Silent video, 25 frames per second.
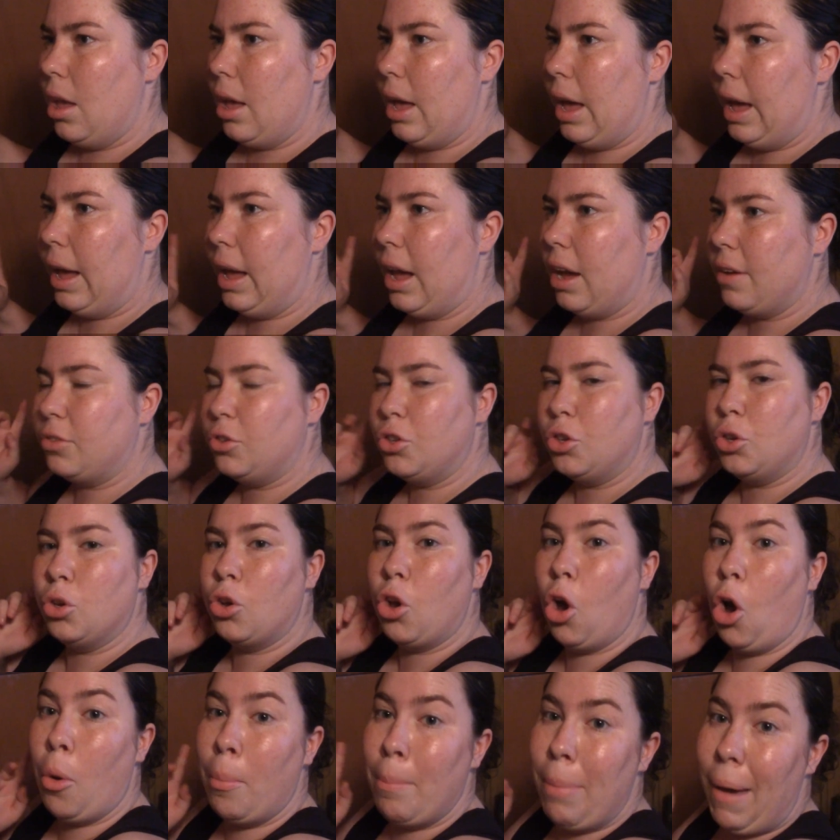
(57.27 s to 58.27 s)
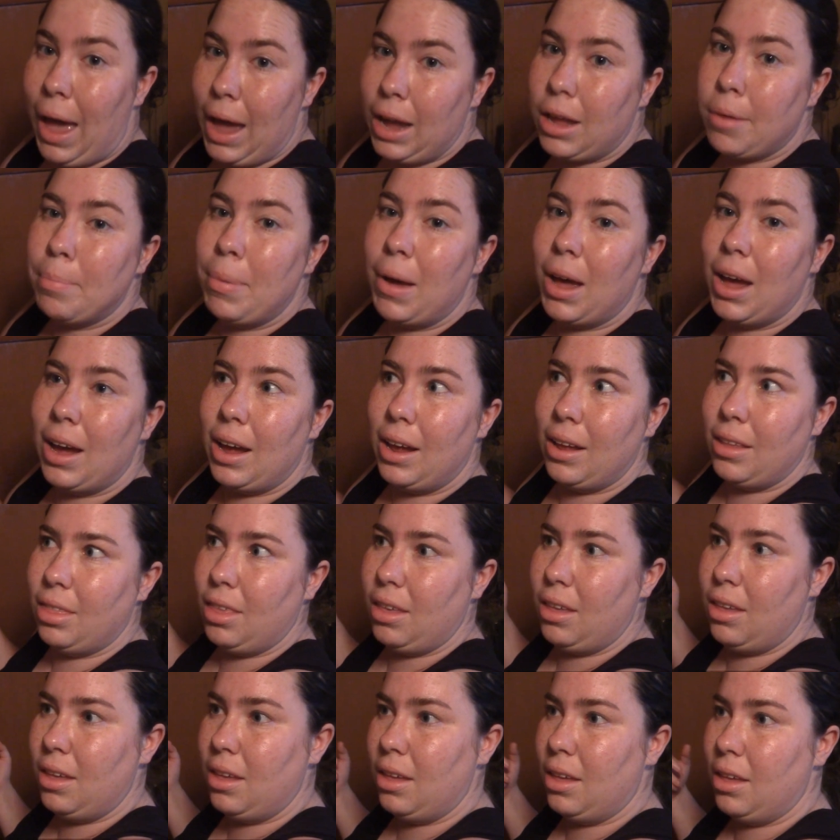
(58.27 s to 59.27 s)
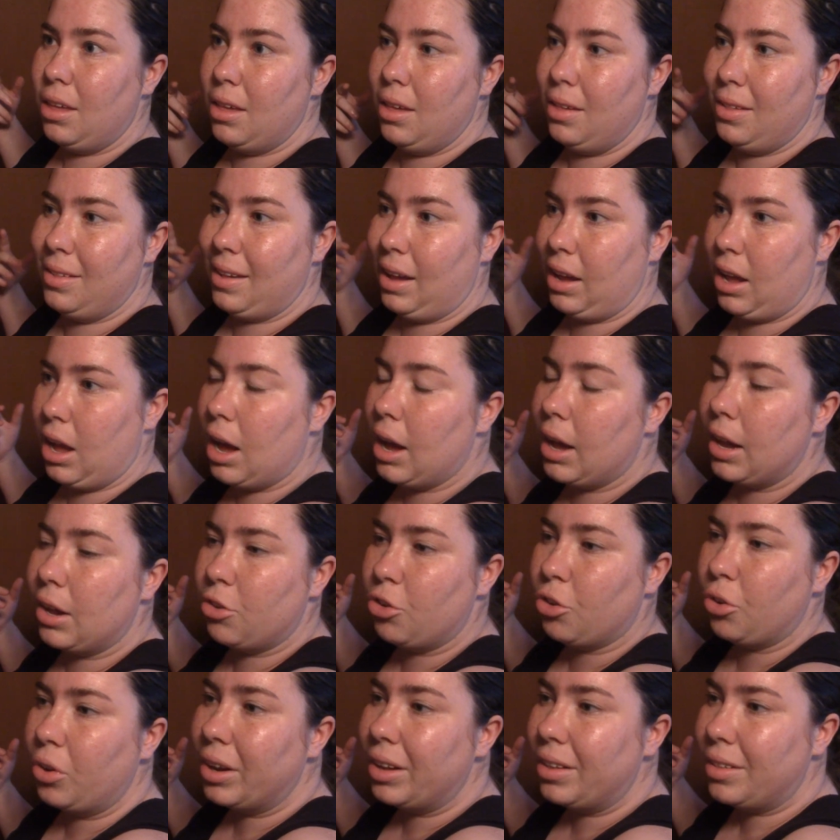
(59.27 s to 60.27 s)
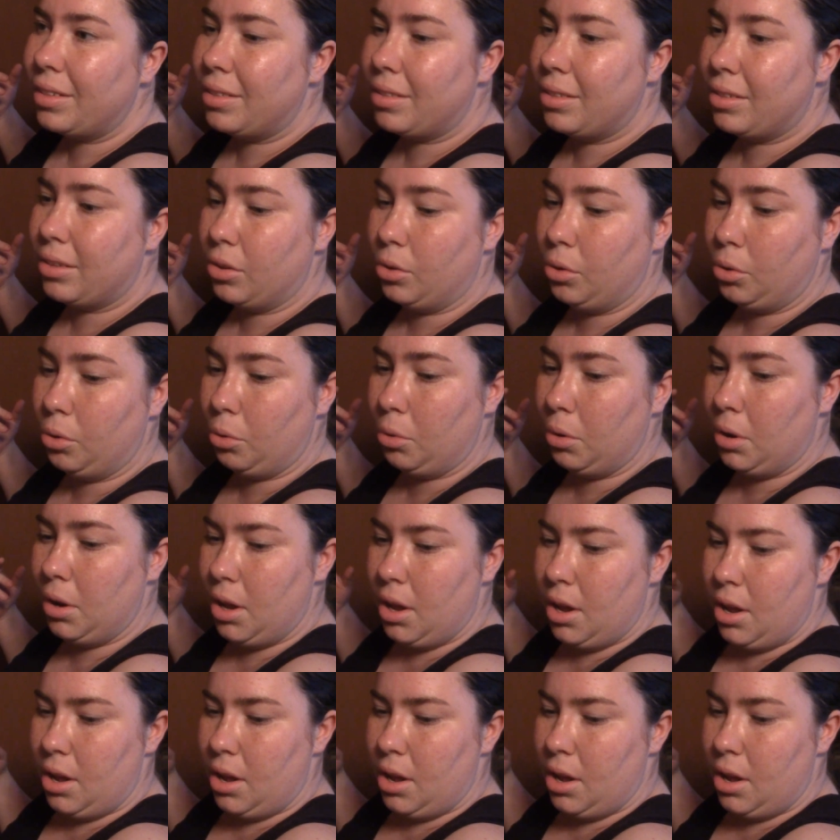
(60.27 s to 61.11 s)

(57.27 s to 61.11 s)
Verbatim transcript: I have to go back by the psychiatrist to